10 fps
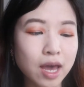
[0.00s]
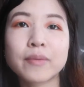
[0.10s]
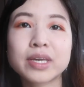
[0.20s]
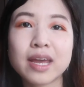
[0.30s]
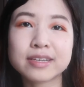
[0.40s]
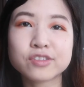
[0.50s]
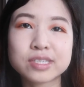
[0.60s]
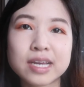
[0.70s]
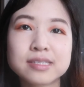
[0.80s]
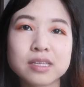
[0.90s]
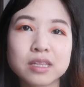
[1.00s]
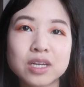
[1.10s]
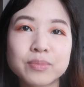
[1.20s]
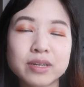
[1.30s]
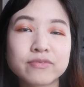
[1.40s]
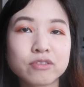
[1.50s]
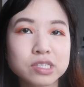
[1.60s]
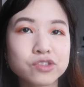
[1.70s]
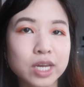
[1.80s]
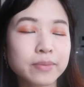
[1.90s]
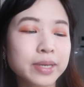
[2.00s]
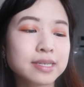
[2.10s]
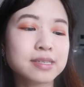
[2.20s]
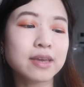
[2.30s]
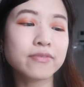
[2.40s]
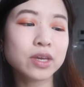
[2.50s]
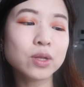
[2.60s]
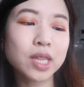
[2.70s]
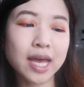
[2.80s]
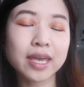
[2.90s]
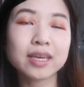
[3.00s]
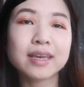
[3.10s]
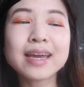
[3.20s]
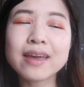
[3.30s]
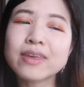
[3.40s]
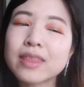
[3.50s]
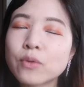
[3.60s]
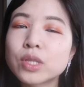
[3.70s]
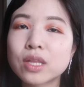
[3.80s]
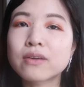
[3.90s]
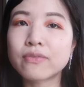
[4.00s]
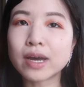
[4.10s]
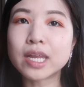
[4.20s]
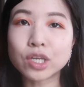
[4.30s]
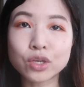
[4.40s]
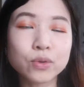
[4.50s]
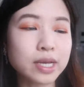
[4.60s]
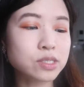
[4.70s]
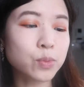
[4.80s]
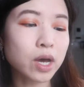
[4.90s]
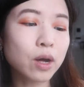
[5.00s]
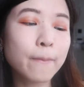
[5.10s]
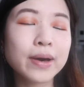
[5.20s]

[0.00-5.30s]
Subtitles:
I'm gonna exercise a little bit of restraint, because I feel like I think that would look fun and cute as well,